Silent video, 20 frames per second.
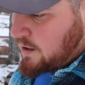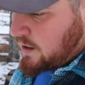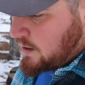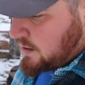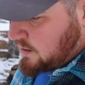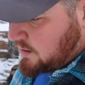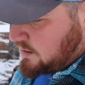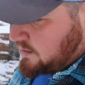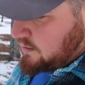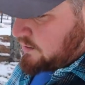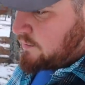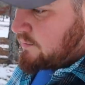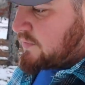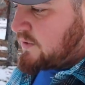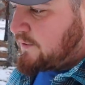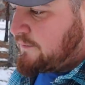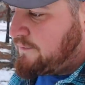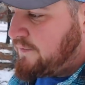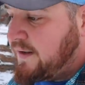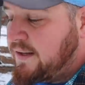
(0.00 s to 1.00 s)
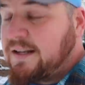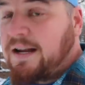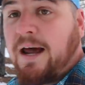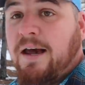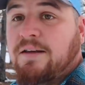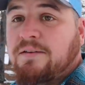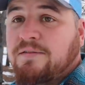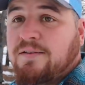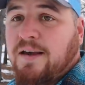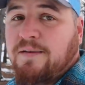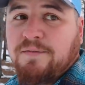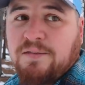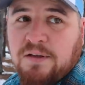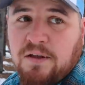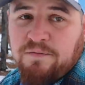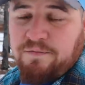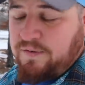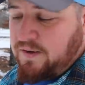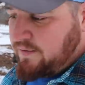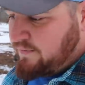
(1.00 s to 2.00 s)
uh, the feed that is left in
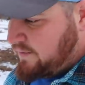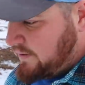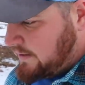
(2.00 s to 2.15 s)
the feed